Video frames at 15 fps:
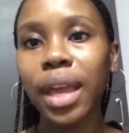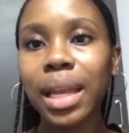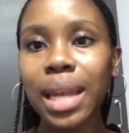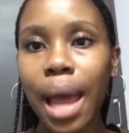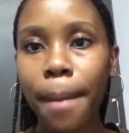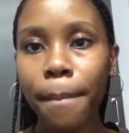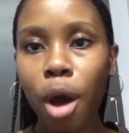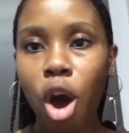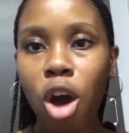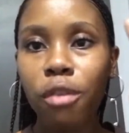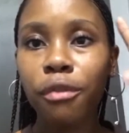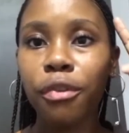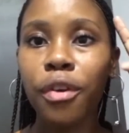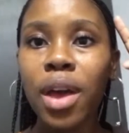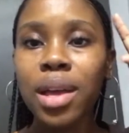number
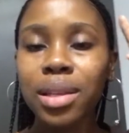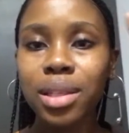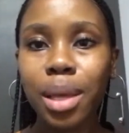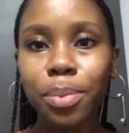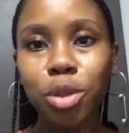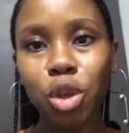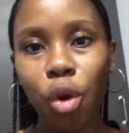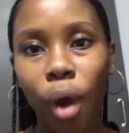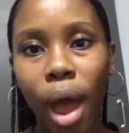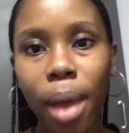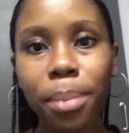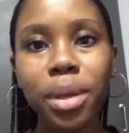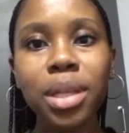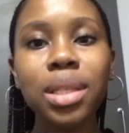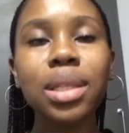of
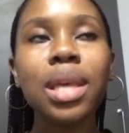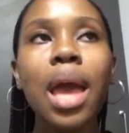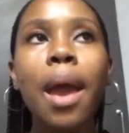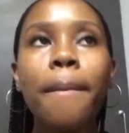subscribers,